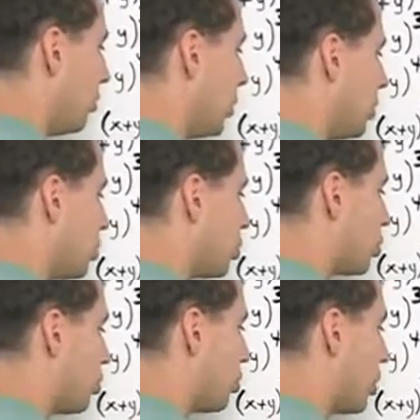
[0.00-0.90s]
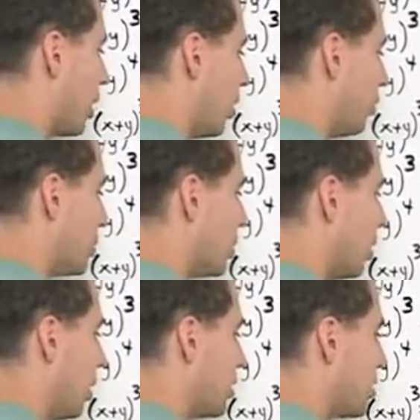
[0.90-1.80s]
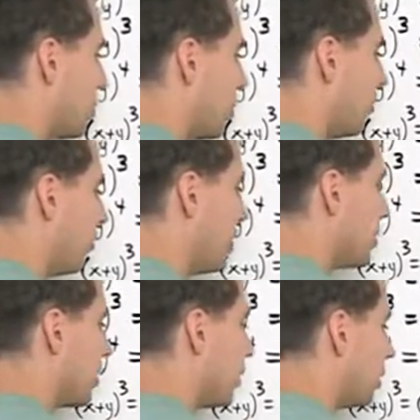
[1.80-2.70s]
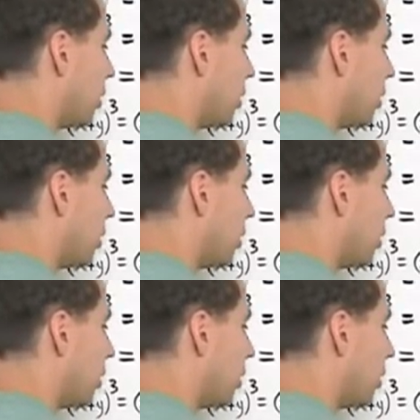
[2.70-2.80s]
but it sure helps us prevent